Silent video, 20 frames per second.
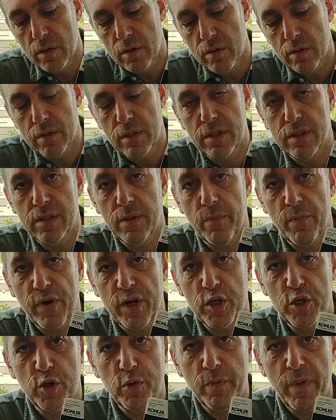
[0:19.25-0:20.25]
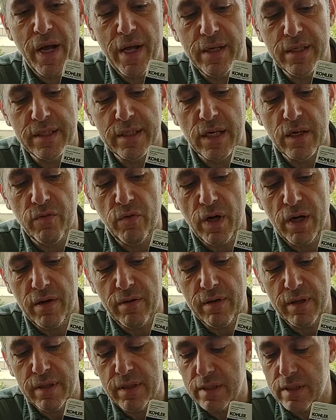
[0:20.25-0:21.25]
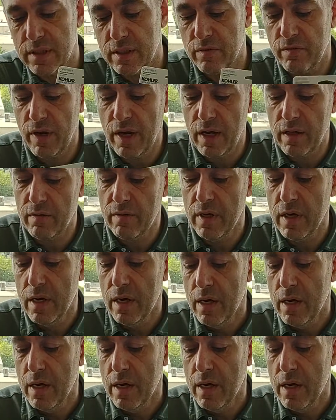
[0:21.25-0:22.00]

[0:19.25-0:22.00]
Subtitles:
so this is a pressure balancing valve and this is a valve.